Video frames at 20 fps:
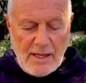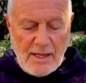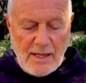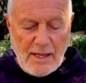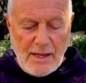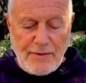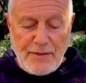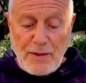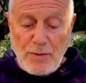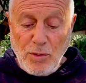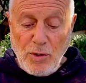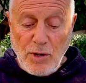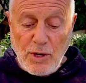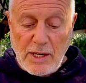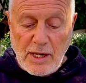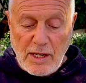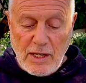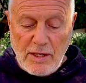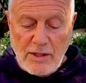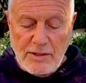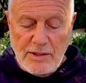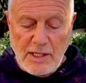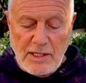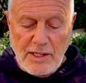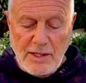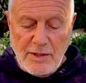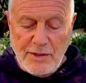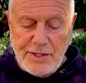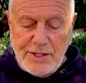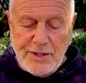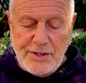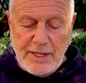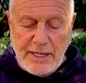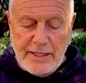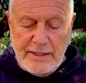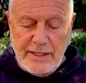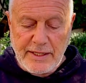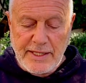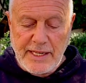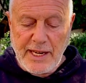If you walk along the little street
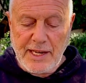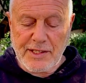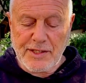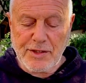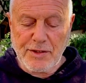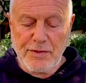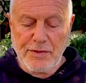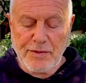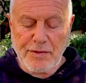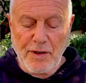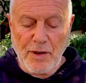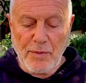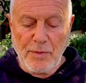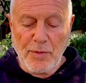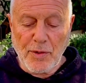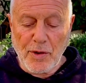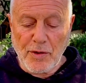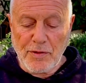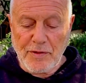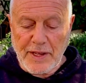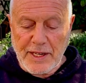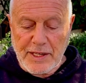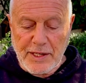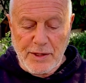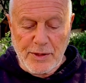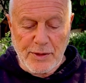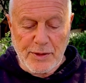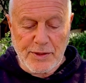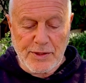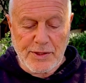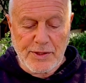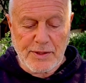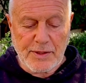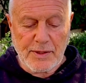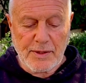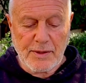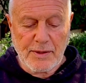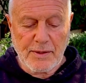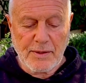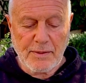that takes you from Rovigno's
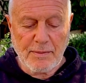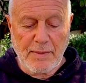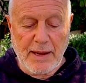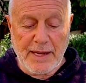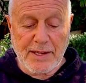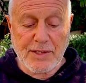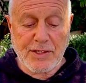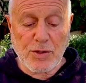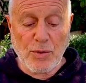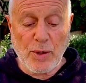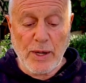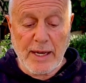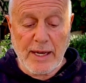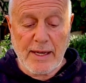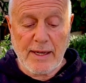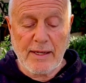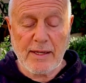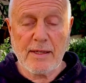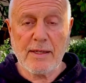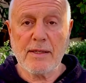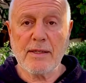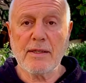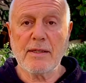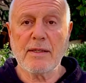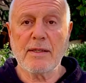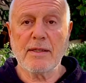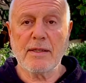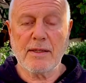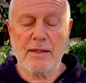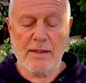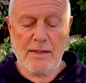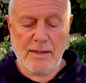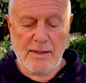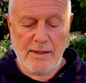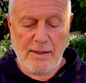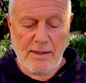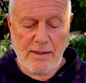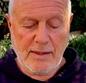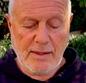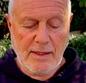main square
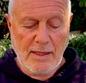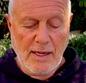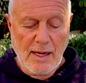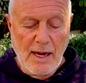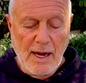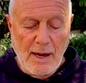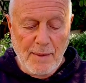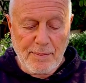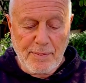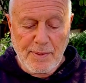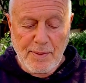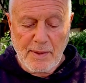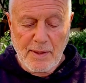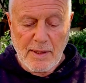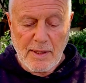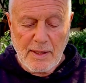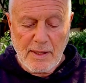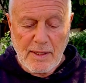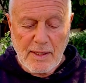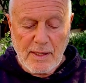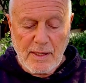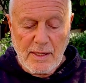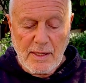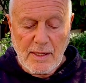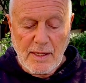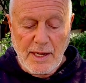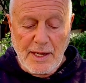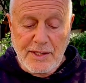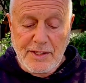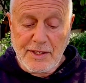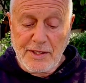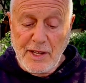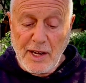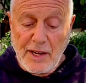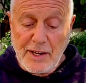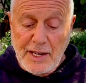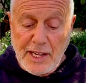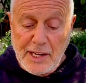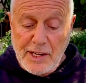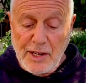up into the
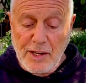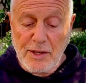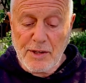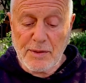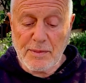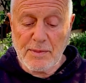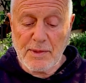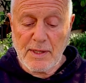honeycomb